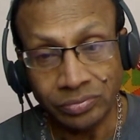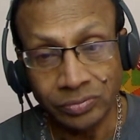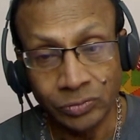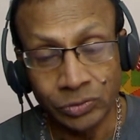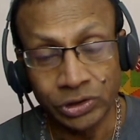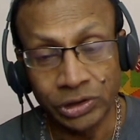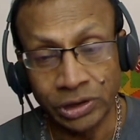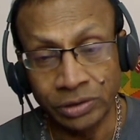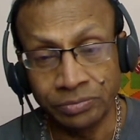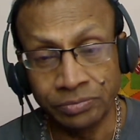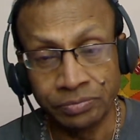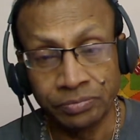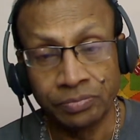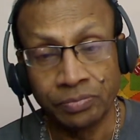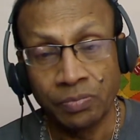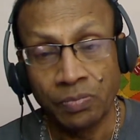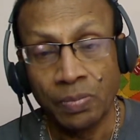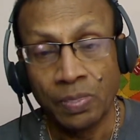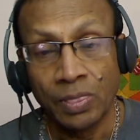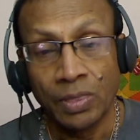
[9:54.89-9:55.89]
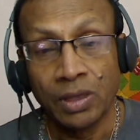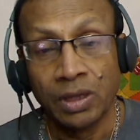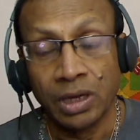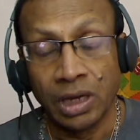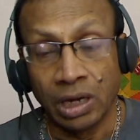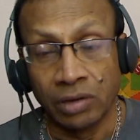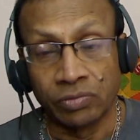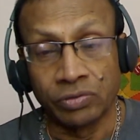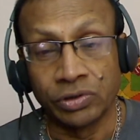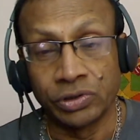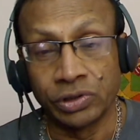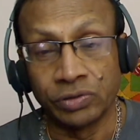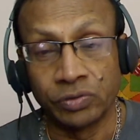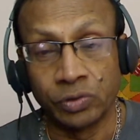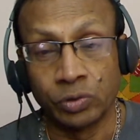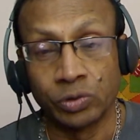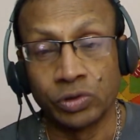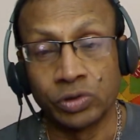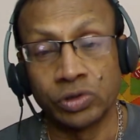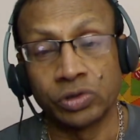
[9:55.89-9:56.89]
Okay, Of course, if
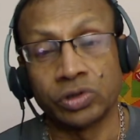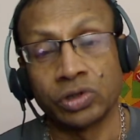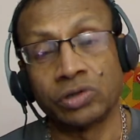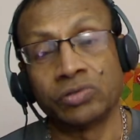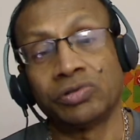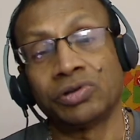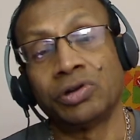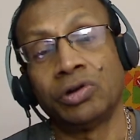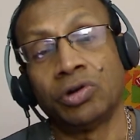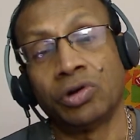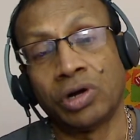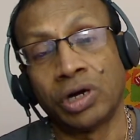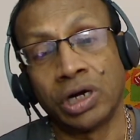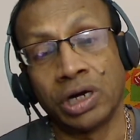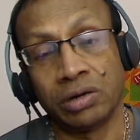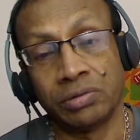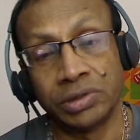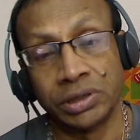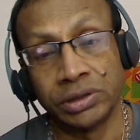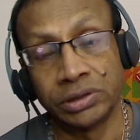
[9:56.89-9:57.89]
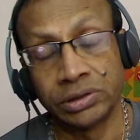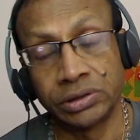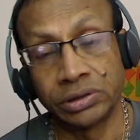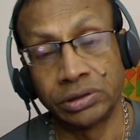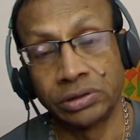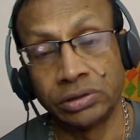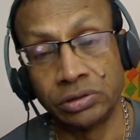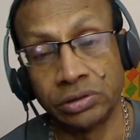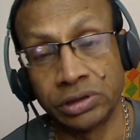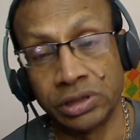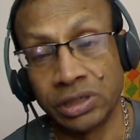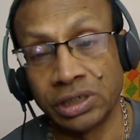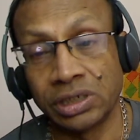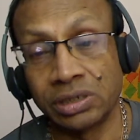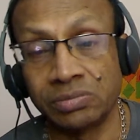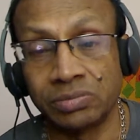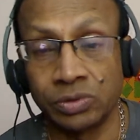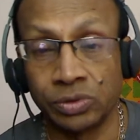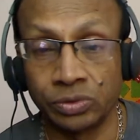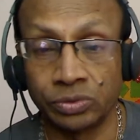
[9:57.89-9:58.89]
you want to talk for long hours, you can
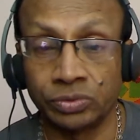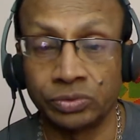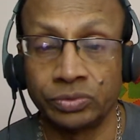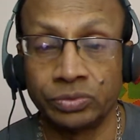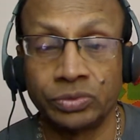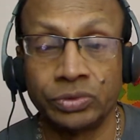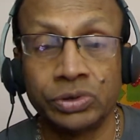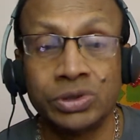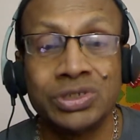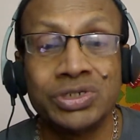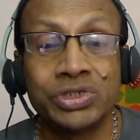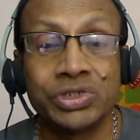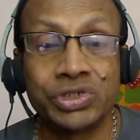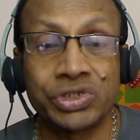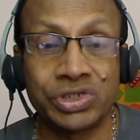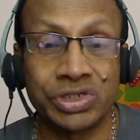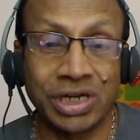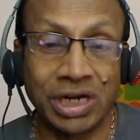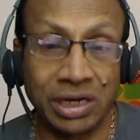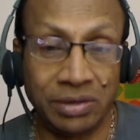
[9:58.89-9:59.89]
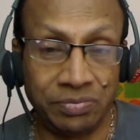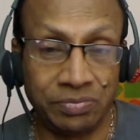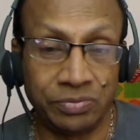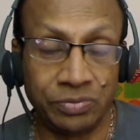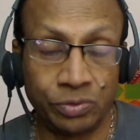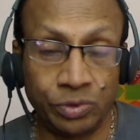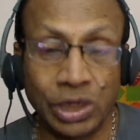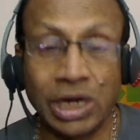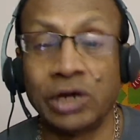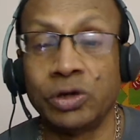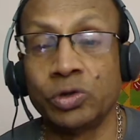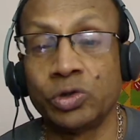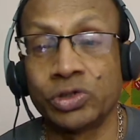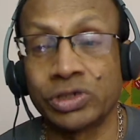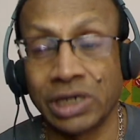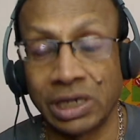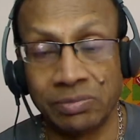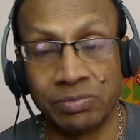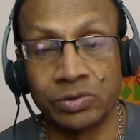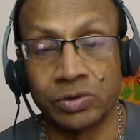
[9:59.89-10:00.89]
come to Skype. I do
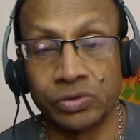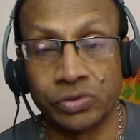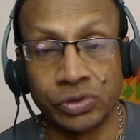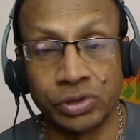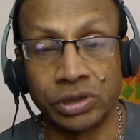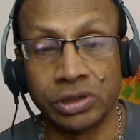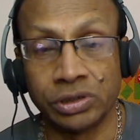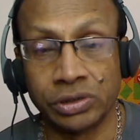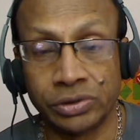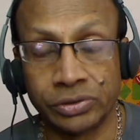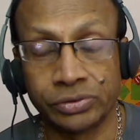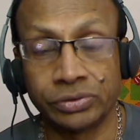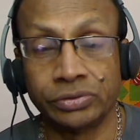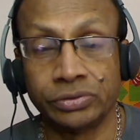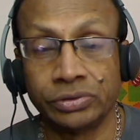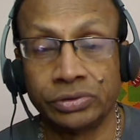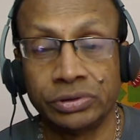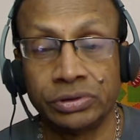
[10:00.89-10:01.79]
Skype counseling also.